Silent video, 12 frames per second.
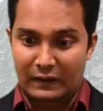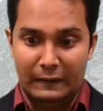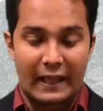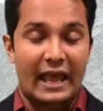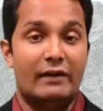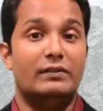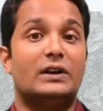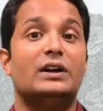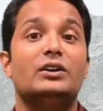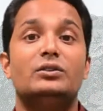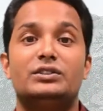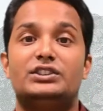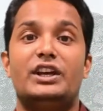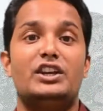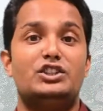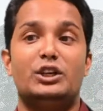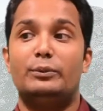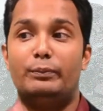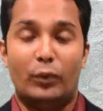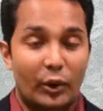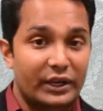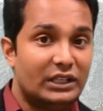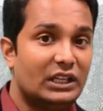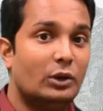have a conversation,
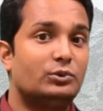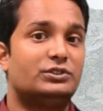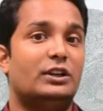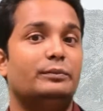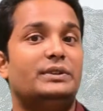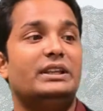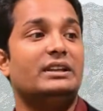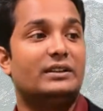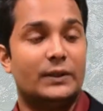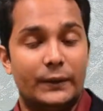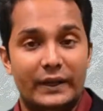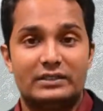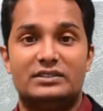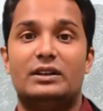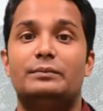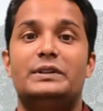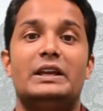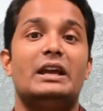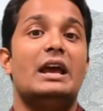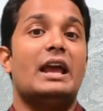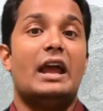point out something, correct something,